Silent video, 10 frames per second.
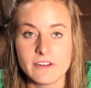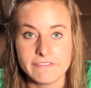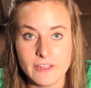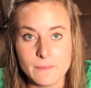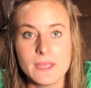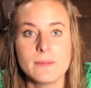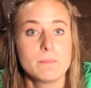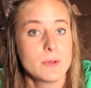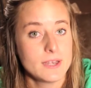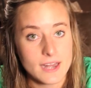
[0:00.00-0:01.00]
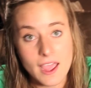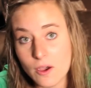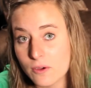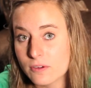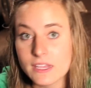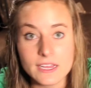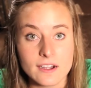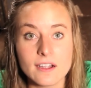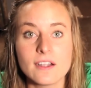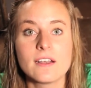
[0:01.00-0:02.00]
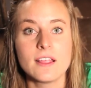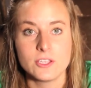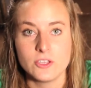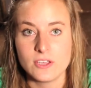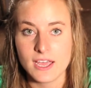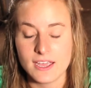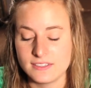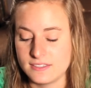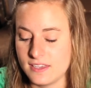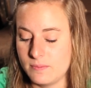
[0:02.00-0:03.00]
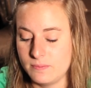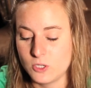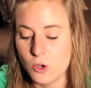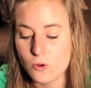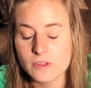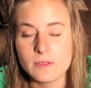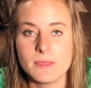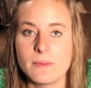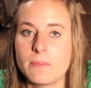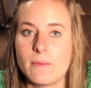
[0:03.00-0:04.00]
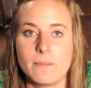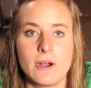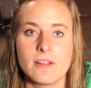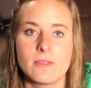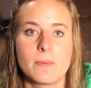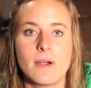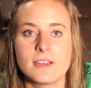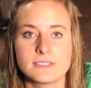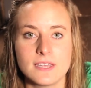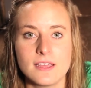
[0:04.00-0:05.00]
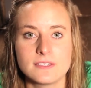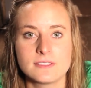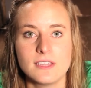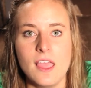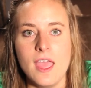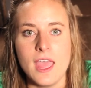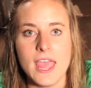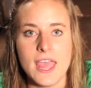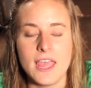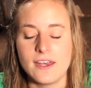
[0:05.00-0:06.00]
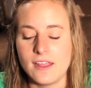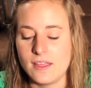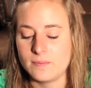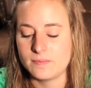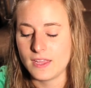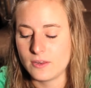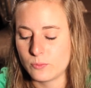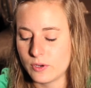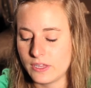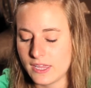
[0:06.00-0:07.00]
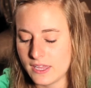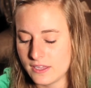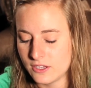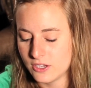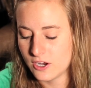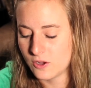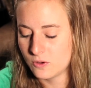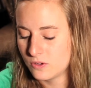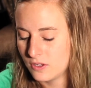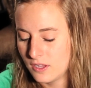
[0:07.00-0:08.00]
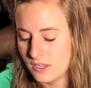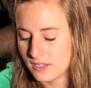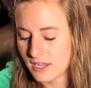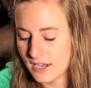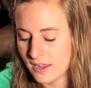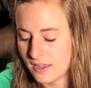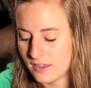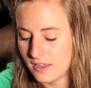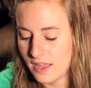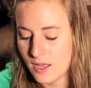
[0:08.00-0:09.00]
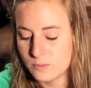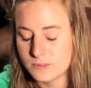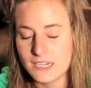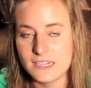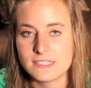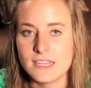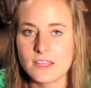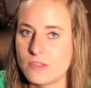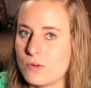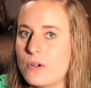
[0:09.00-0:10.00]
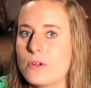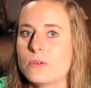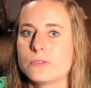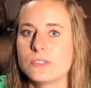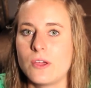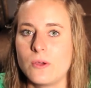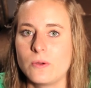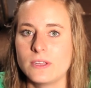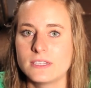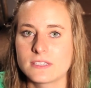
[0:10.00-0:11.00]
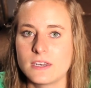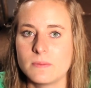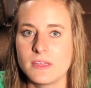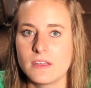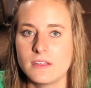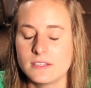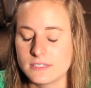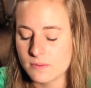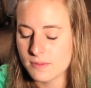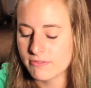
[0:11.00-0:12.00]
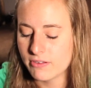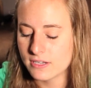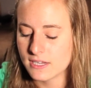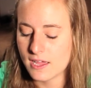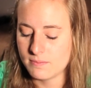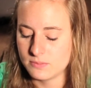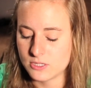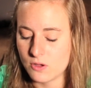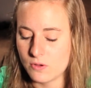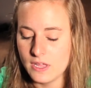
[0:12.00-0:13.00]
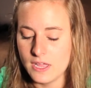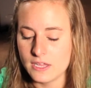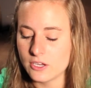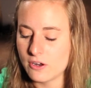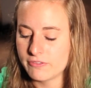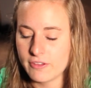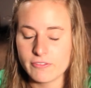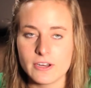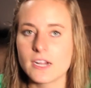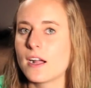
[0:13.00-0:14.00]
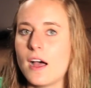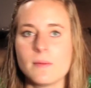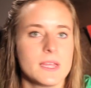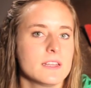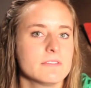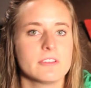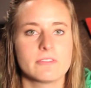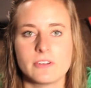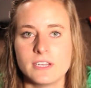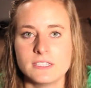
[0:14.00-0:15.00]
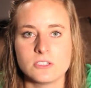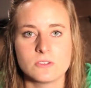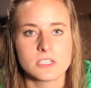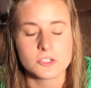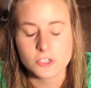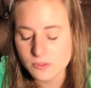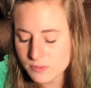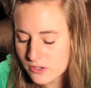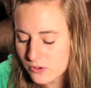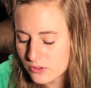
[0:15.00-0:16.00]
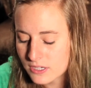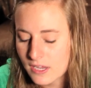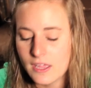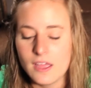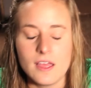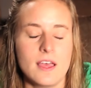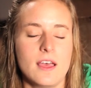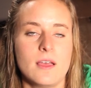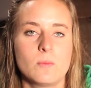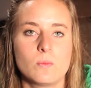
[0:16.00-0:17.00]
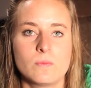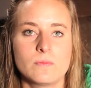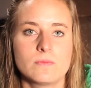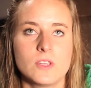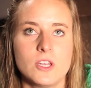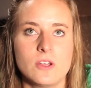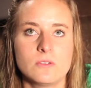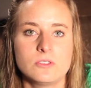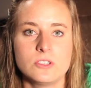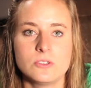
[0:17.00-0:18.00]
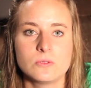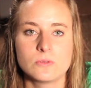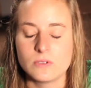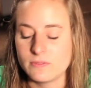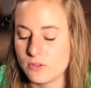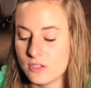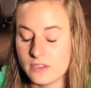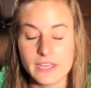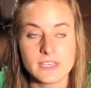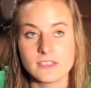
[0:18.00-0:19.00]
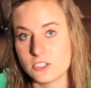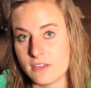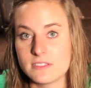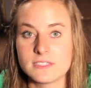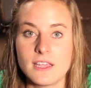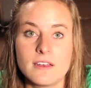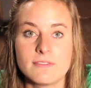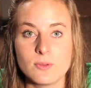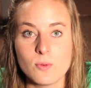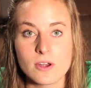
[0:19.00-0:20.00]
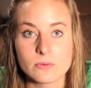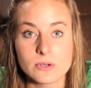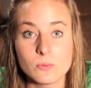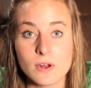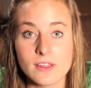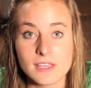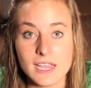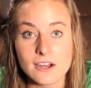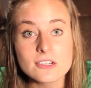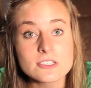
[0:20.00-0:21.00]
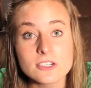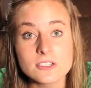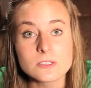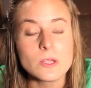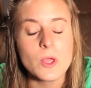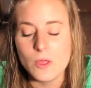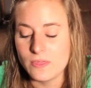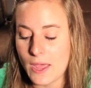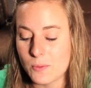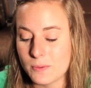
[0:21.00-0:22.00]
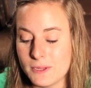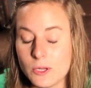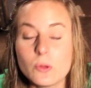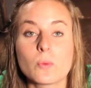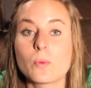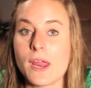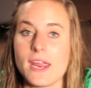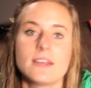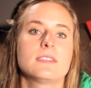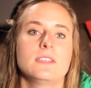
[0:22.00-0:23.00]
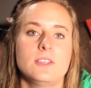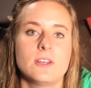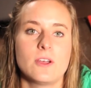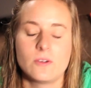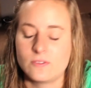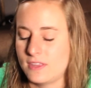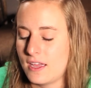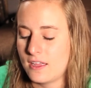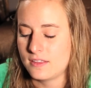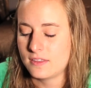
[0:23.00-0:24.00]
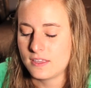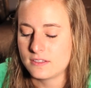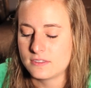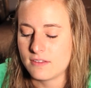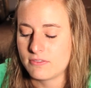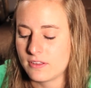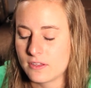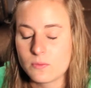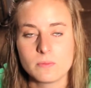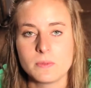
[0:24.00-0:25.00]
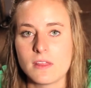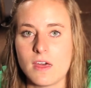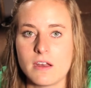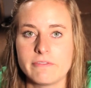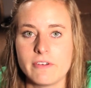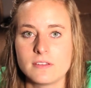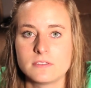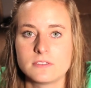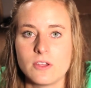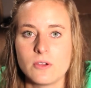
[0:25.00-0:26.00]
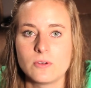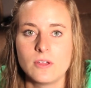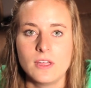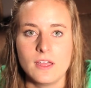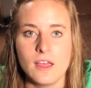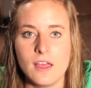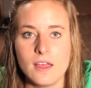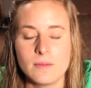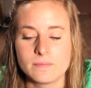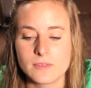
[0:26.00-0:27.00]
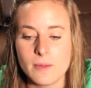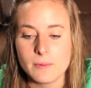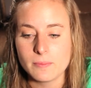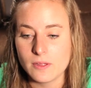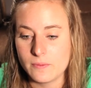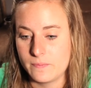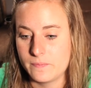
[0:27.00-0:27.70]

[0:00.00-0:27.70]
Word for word: gonna film it, put it out here. You guys can totally be a part of the process and, um, and really, you know, kind of help see this thing through. So it's gonna be a, it's gonna be a fun time. So, you know, feel free to comment, feel free to contribute. Um, you know, do, if you, like Jevan said, if you want to read one of the characters, that would be great. You know, that, that definitely would be a lot of fun. So, um, comment below.